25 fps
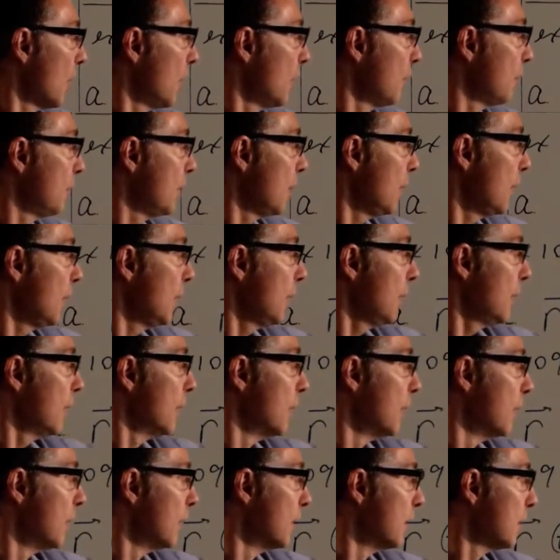of t,
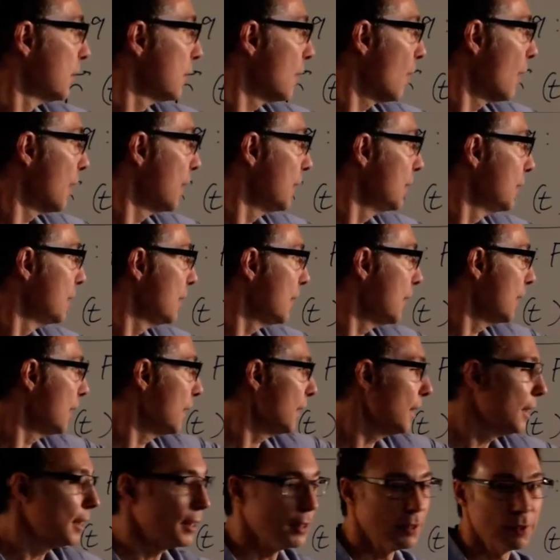sine
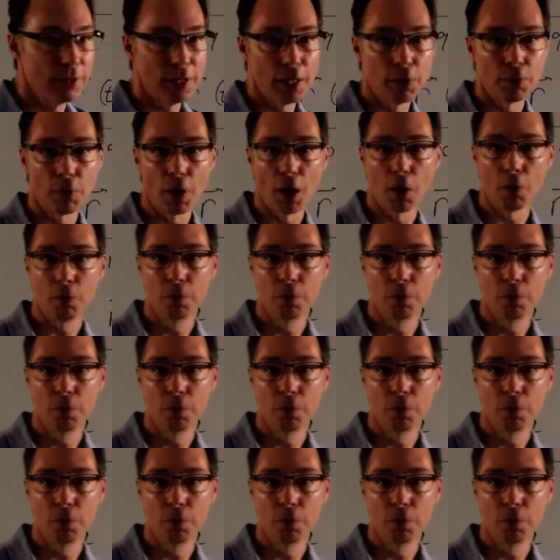t, 0.